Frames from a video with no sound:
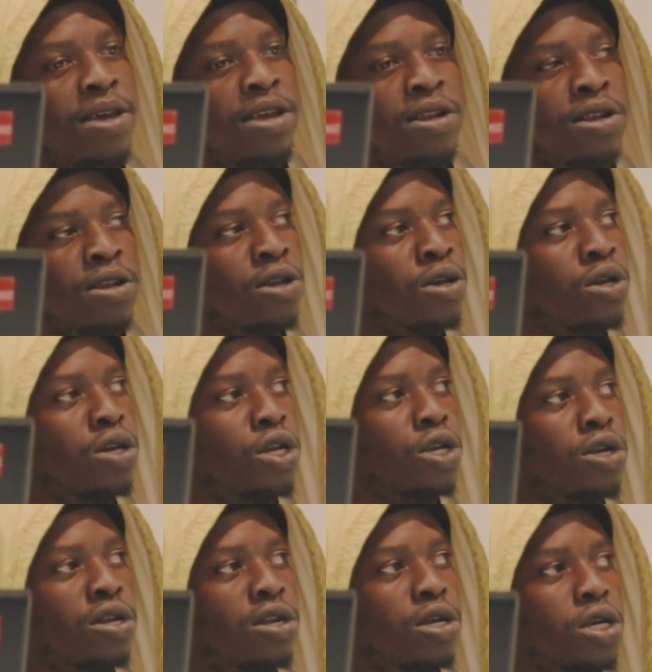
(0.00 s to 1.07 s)
You
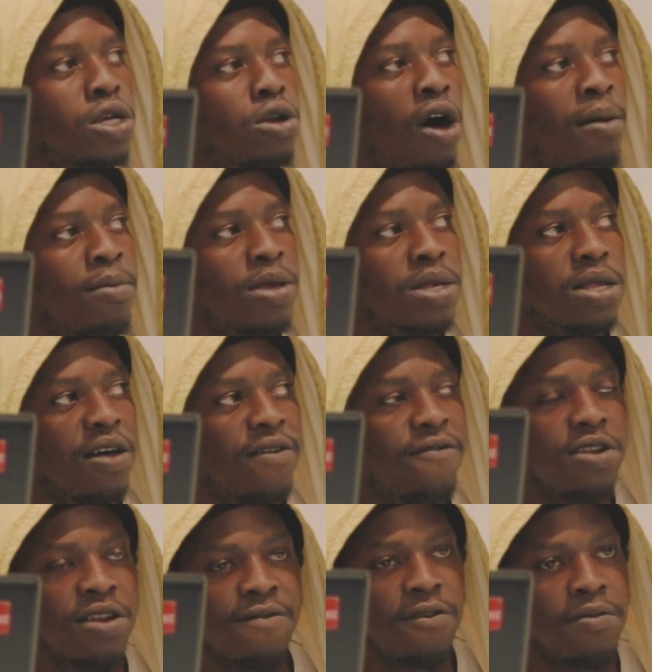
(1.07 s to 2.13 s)
should arm yourself
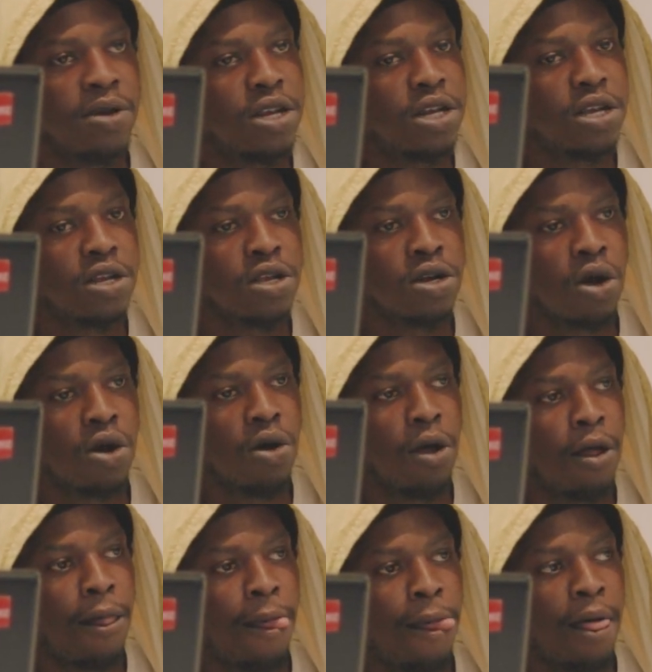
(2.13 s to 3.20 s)
with information,
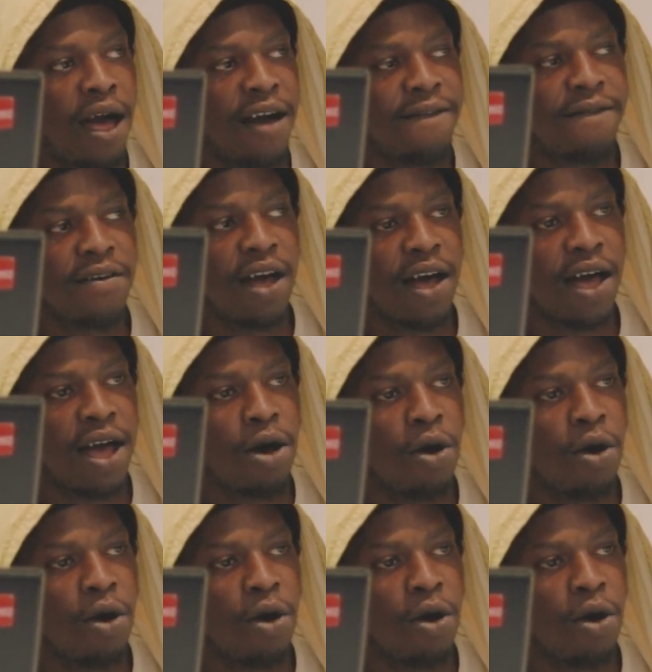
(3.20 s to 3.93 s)
I